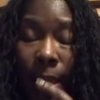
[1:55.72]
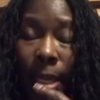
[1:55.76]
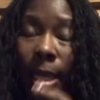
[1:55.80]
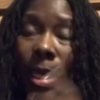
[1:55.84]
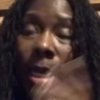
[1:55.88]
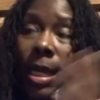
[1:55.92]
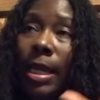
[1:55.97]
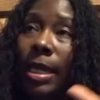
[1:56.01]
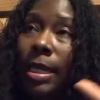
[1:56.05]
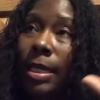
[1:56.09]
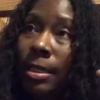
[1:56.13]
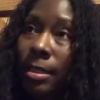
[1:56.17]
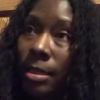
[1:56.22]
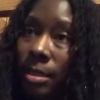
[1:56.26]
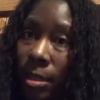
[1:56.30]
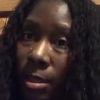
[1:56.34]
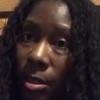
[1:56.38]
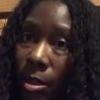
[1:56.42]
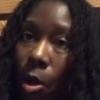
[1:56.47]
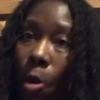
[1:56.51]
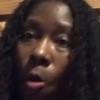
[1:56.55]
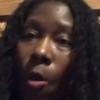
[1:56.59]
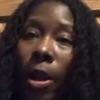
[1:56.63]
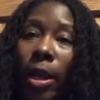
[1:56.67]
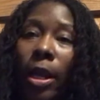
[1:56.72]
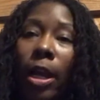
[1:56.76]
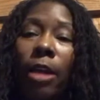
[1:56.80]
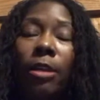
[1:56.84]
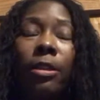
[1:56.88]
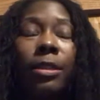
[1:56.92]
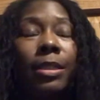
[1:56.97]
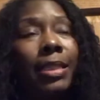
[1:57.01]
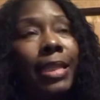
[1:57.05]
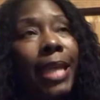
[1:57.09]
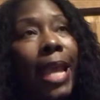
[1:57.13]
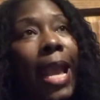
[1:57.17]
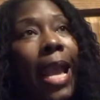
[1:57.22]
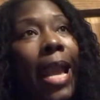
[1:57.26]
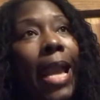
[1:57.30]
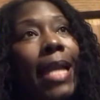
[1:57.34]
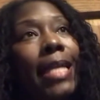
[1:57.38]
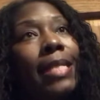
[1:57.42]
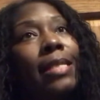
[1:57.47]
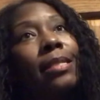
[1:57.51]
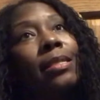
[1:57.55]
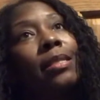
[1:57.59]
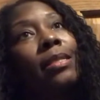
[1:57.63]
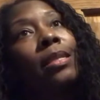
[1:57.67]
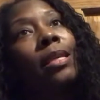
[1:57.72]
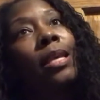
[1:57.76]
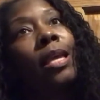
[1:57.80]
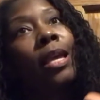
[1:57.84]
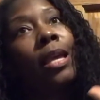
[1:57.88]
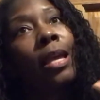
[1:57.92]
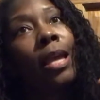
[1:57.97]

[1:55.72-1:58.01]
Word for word: he's going on dates